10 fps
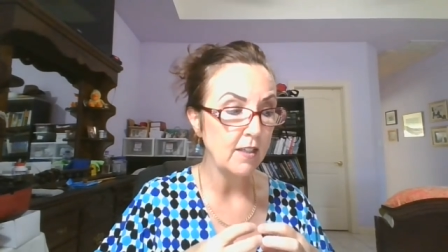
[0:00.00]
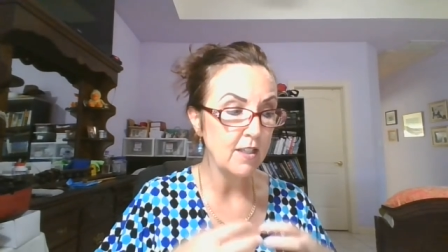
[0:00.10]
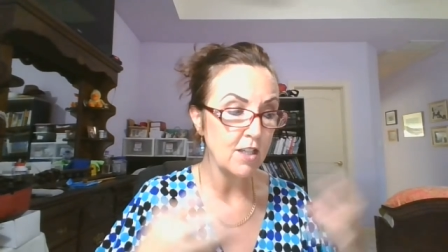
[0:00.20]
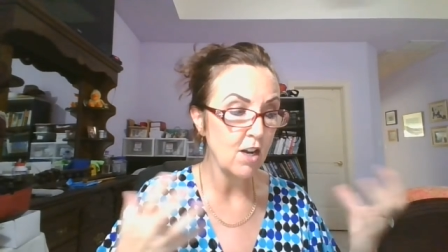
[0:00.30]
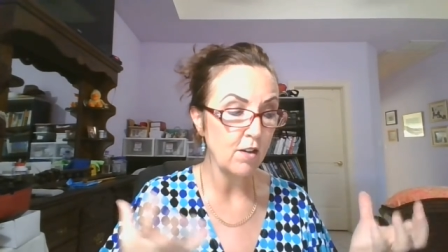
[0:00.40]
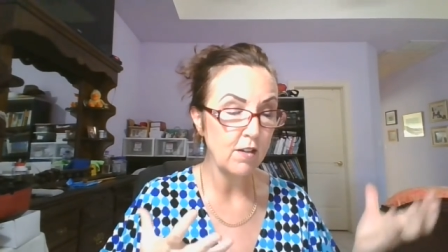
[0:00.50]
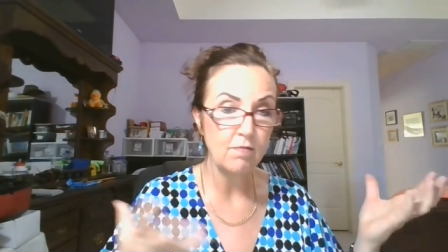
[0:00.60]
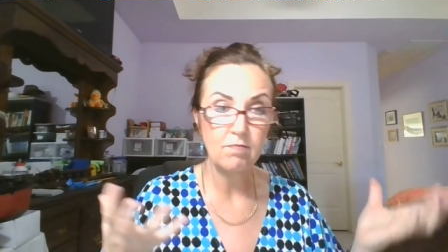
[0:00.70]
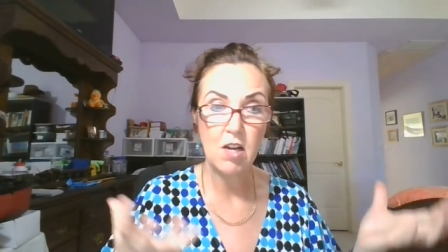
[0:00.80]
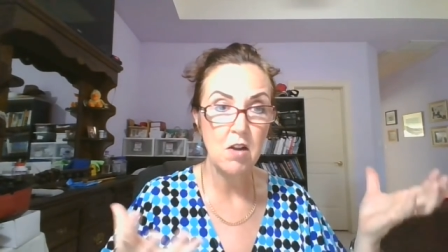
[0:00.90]
He's not,
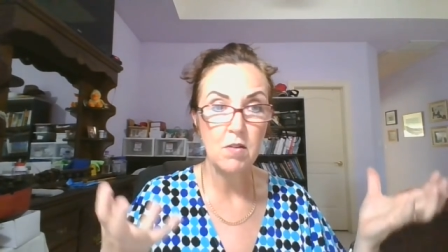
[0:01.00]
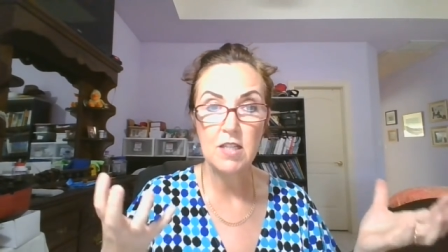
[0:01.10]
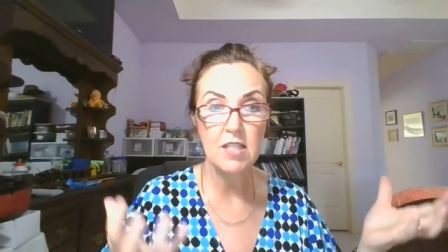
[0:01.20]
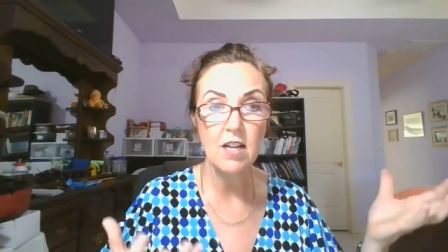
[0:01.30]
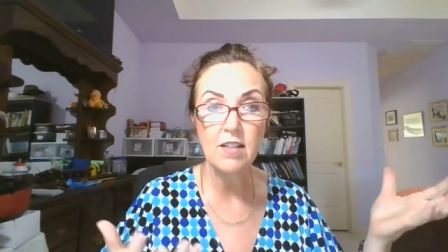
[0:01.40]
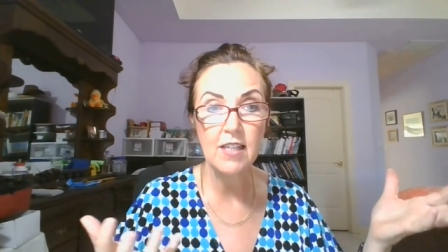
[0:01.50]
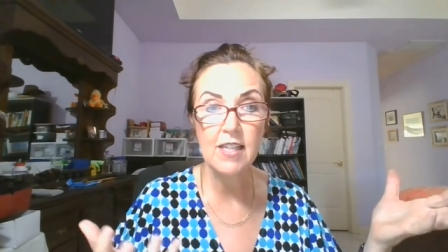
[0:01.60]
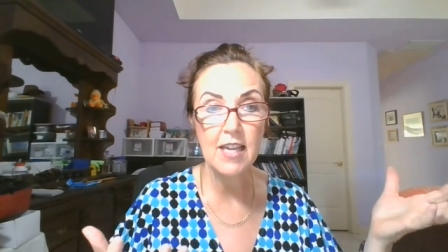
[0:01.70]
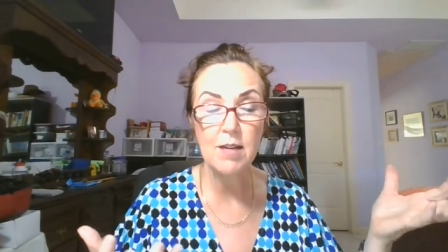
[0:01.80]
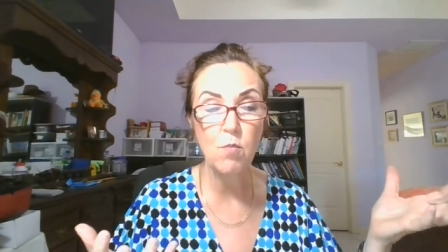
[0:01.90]
you know, he's not
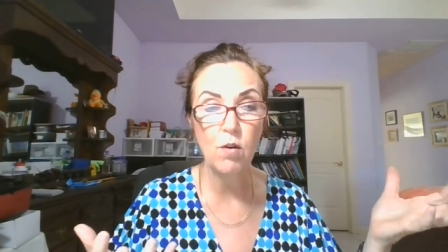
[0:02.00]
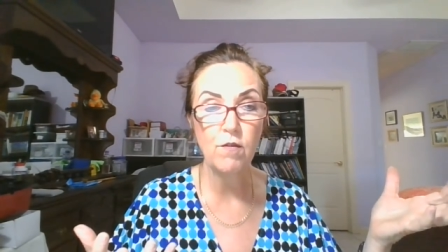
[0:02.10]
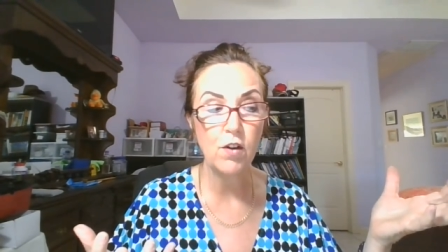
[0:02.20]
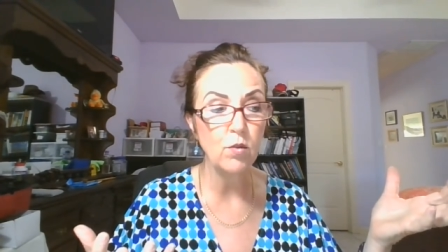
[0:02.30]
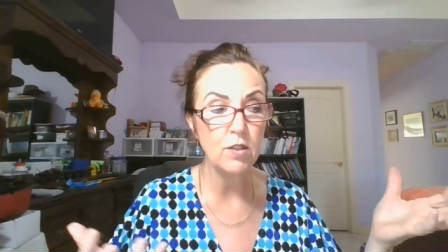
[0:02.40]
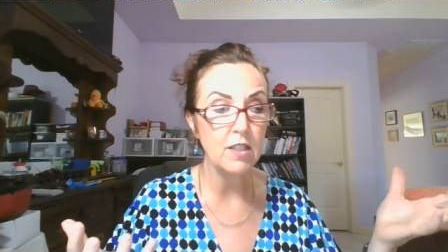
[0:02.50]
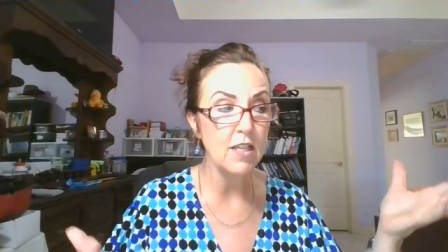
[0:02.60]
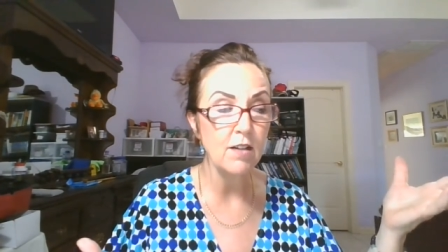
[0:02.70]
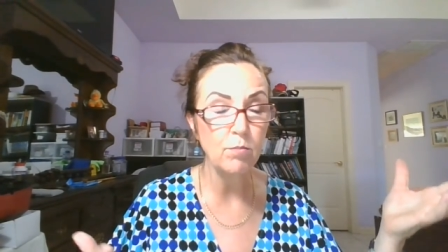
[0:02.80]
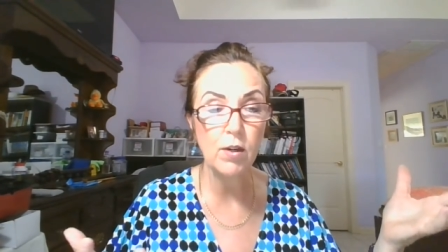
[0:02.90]
getting any more votes. He's
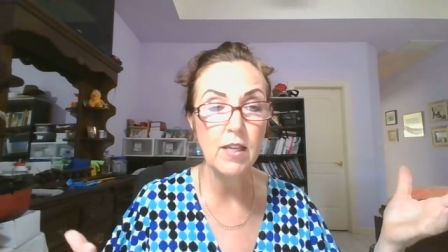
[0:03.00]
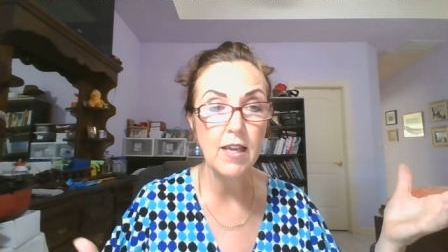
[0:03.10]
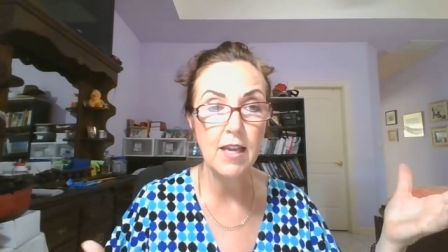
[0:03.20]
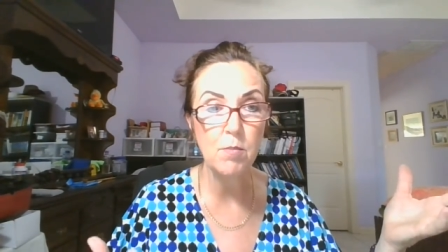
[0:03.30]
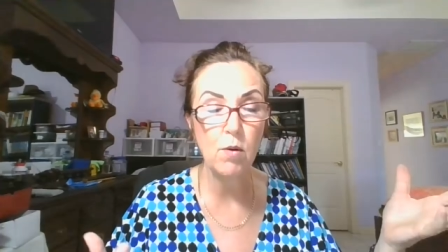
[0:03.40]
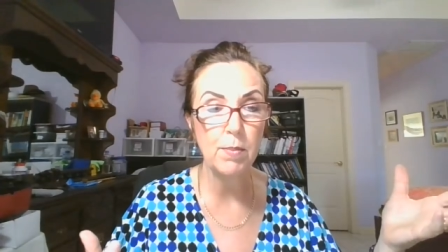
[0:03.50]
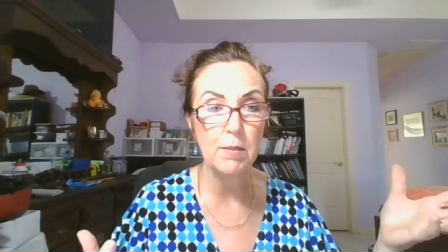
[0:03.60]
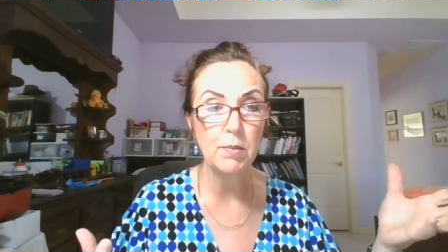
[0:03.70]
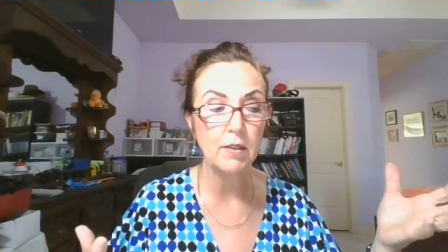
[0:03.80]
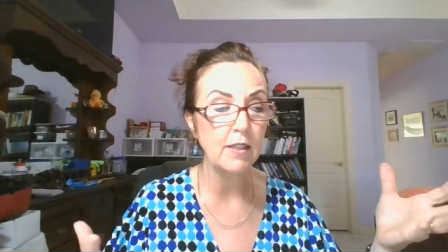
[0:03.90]
not bringing any more
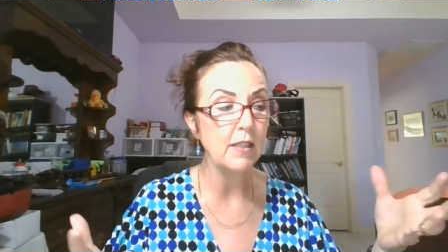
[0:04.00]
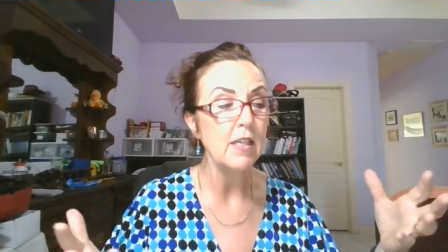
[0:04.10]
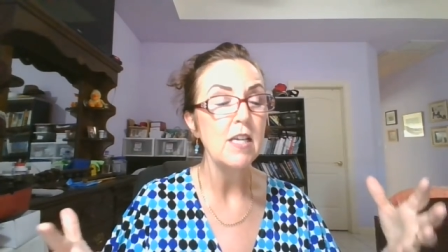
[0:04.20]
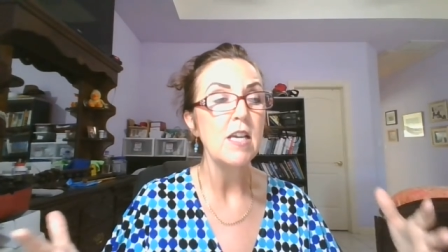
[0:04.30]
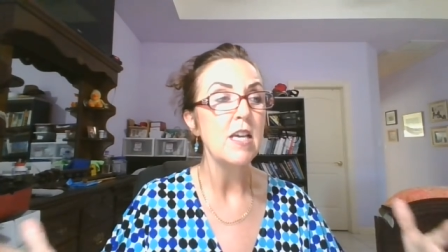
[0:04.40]
people in